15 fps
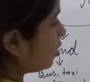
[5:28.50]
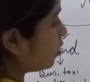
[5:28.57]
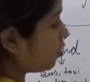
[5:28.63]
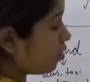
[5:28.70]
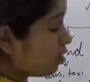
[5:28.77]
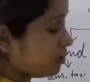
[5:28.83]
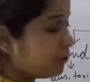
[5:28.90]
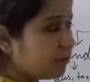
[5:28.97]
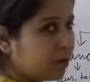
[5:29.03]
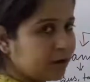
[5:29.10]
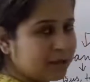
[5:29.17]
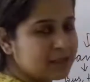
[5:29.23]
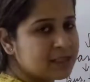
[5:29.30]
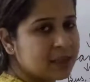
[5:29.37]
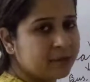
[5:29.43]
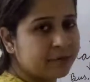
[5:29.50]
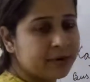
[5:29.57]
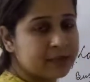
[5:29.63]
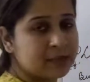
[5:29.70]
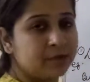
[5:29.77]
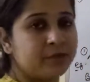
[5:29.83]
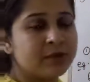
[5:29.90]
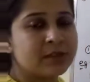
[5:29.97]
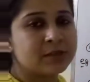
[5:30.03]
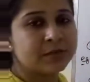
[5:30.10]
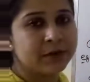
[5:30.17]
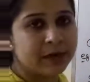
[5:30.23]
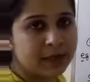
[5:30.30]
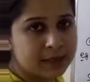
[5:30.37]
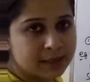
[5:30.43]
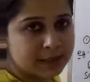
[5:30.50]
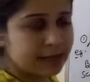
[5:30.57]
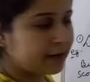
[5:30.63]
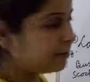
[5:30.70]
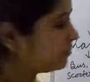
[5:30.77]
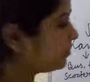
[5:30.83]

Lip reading: on water surface. Which vehicles can